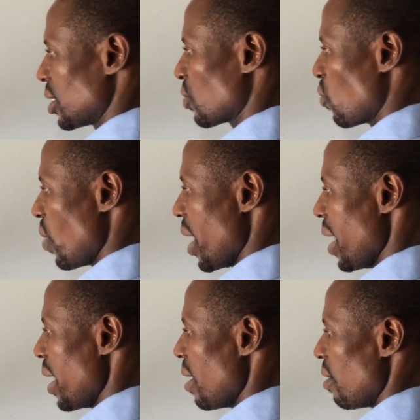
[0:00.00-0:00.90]
the
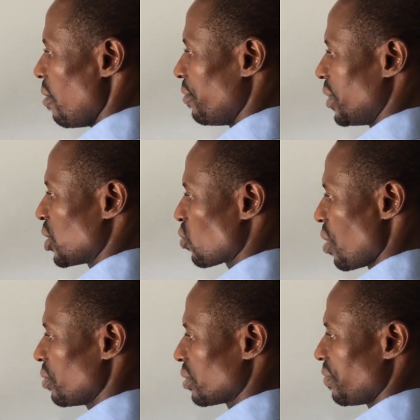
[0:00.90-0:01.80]
square of the
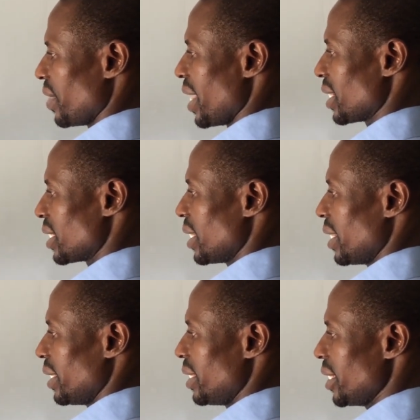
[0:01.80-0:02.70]
square root of x,
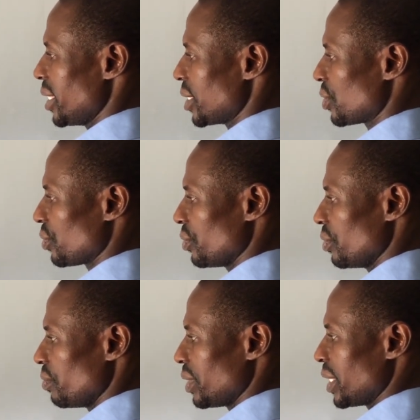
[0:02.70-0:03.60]
these
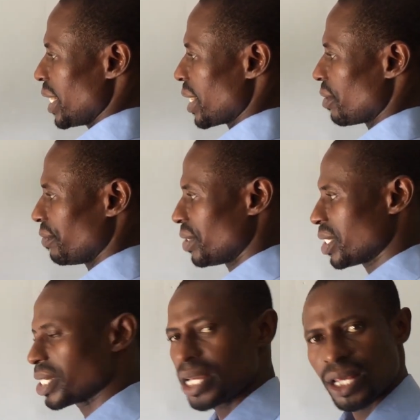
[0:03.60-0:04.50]
two will take care of
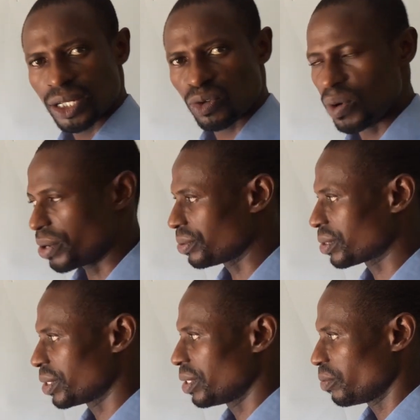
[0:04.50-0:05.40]
this square root,
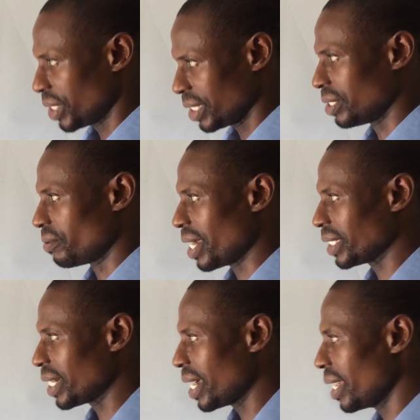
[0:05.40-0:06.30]
which is the
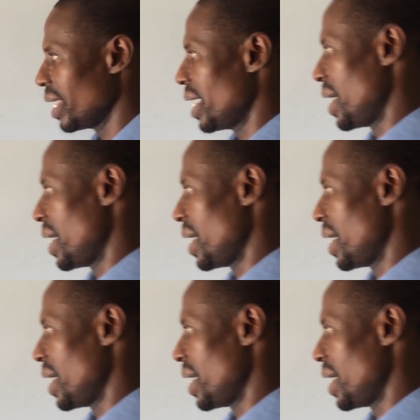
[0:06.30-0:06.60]
radical.